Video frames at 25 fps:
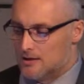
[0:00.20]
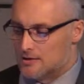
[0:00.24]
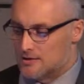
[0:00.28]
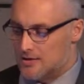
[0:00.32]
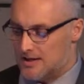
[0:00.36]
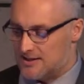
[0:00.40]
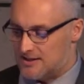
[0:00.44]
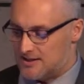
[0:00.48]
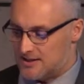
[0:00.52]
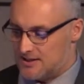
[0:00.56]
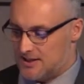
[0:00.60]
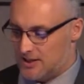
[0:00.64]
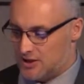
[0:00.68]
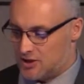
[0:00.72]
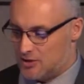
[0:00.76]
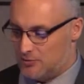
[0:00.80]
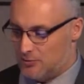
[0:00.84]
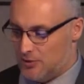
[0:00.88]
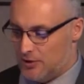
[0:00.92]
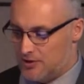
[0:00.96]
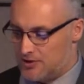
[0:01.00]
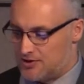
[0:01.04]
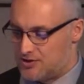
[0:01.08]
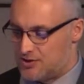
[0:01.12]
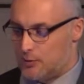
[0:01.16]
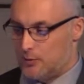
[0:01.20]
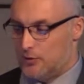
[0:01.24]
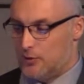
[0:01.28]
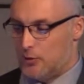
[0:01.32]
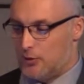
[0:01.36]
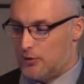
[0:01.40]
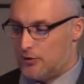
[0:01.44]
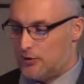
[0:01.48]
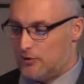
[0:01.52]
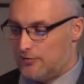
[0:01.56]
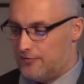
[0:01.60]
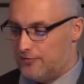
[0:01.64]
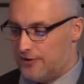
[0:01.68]
So that's extinction burst. So in
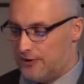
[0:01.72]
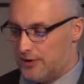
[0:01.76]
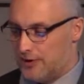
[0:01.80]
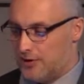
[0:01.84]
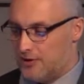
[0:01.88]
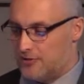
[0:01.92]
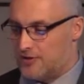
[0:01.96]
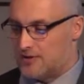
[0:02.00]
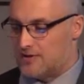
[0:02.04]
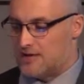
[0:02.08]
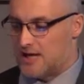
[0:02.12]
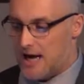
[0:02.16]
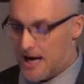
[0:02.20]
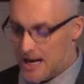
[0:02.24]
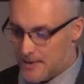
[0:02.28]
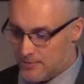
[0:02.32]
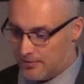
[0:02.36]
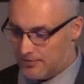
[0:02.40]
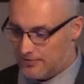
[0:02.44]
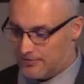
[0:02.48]
order to figure out the type